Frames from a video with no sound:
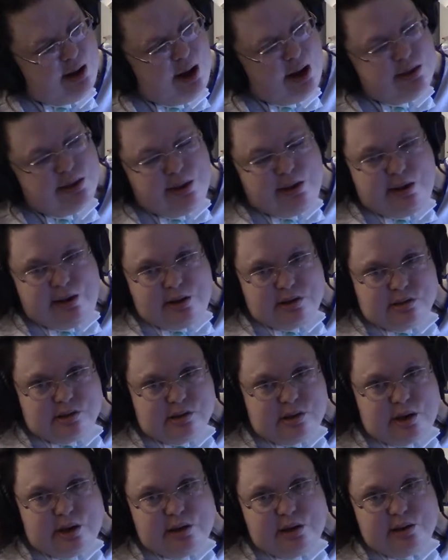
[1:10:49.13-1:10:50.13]
I think I
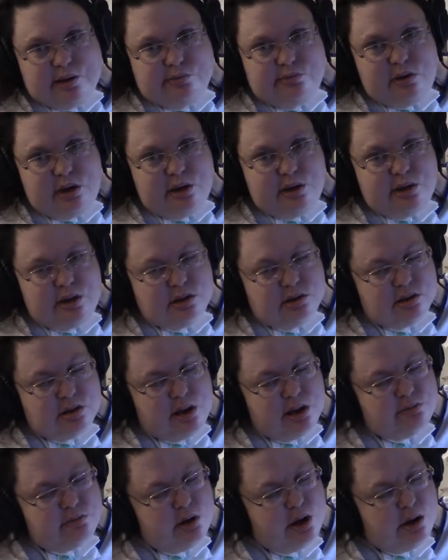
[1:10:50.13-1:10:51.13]
started to bring this
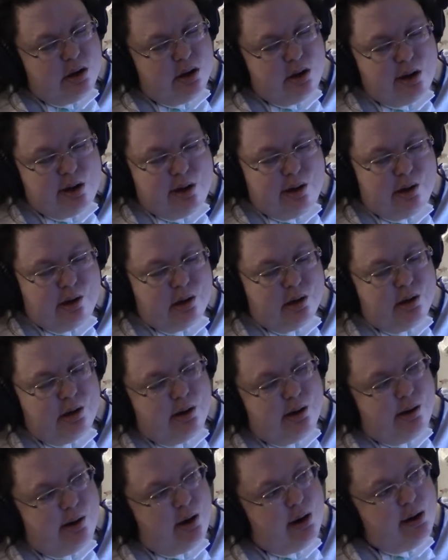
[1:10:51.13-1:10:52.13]
up earlier.
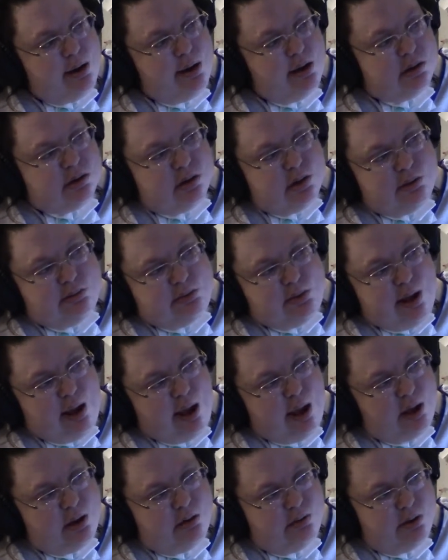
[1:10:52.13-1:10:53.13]
Her use of
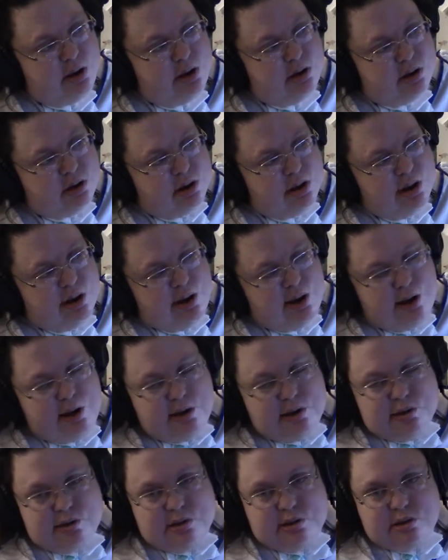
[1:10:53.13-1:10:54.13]
language
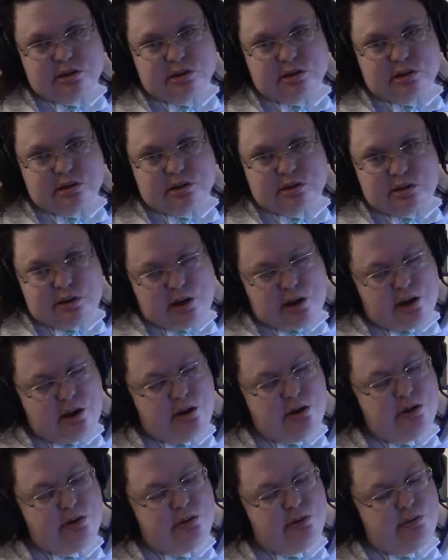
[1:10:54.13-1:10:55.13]
is
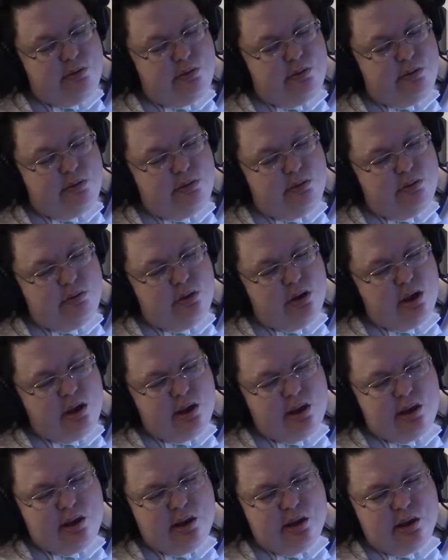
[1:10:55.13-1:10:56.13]
so
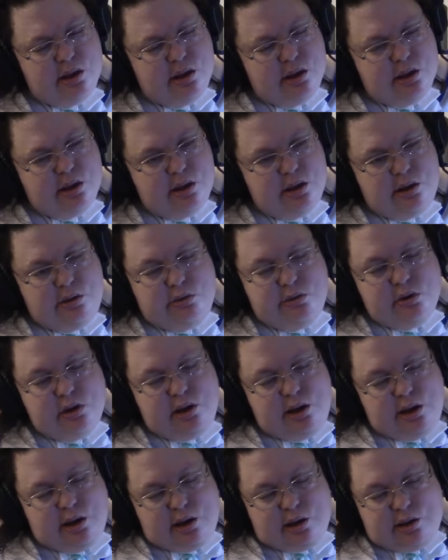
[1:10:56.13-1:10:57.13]

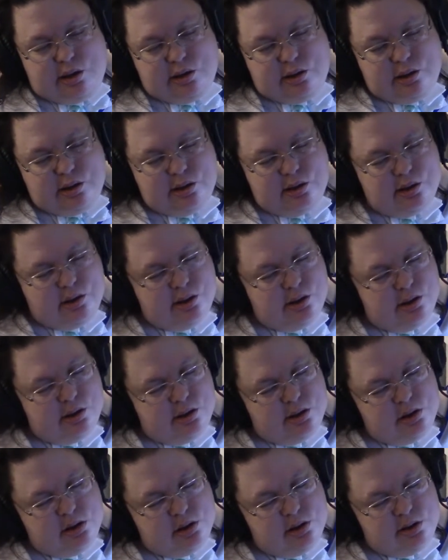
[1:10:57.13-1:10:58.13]
unique.
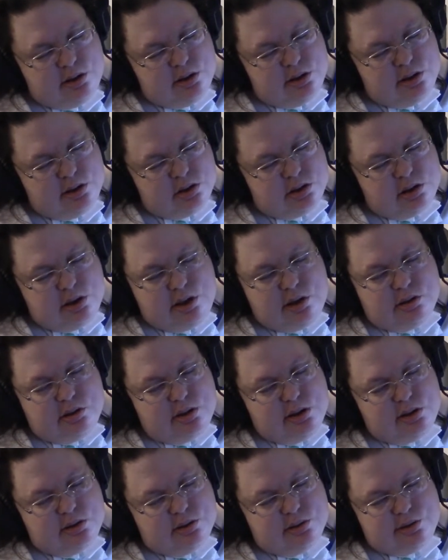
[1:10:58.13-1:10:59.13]
She is
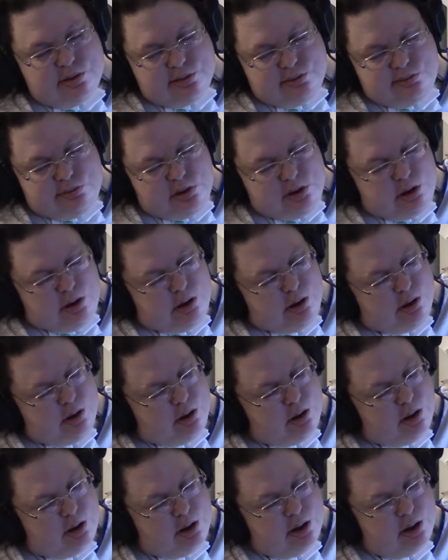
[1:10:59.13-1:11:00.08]
a stupid girl.